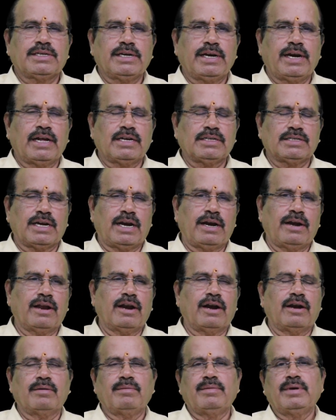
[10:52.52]
seed has
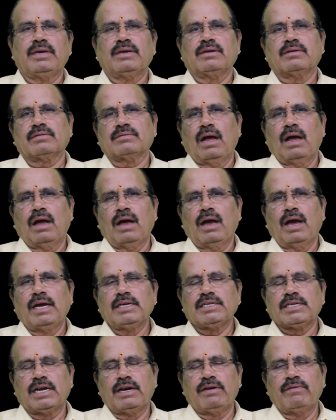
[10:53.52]
entered me.
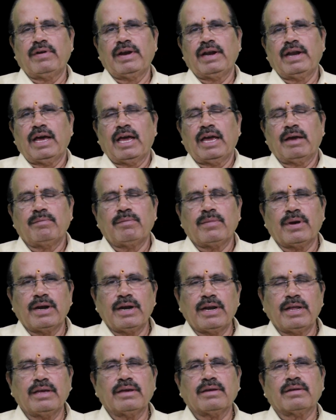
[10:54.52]
As and when I am
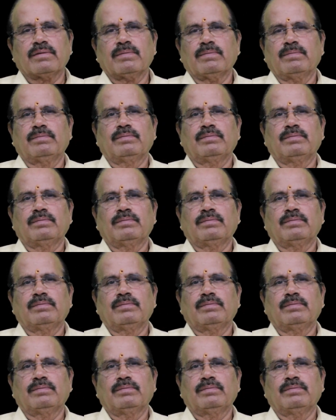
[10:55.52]
ready,